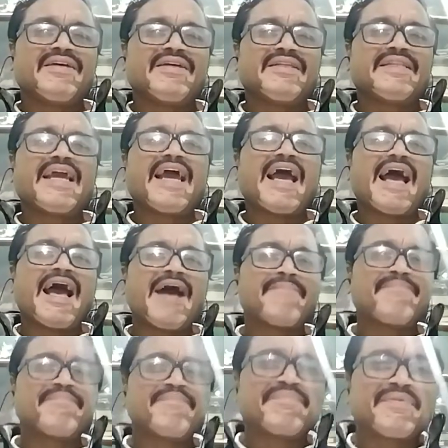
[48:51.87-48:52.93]
They
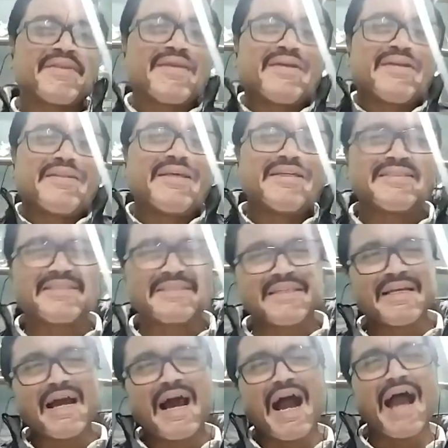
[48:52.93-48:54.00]
have these
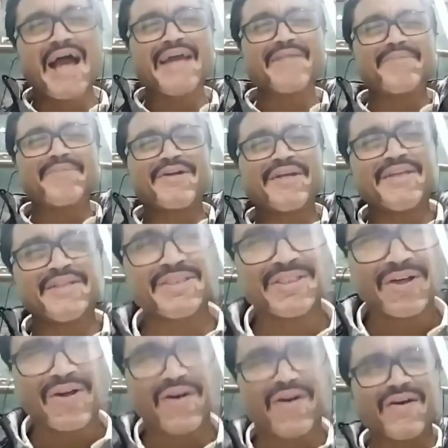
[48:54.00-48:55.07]
higher
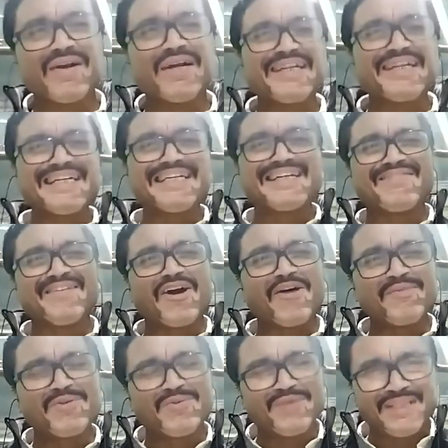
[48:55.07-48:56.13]
bodies already
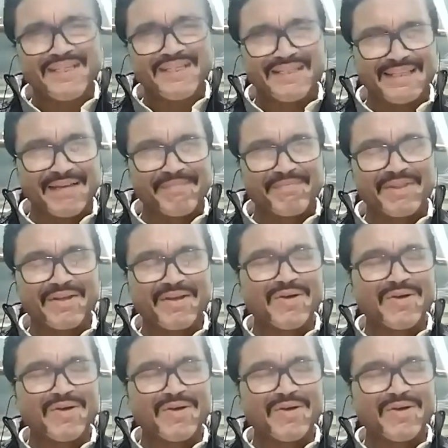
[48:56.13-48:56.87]
developed within them.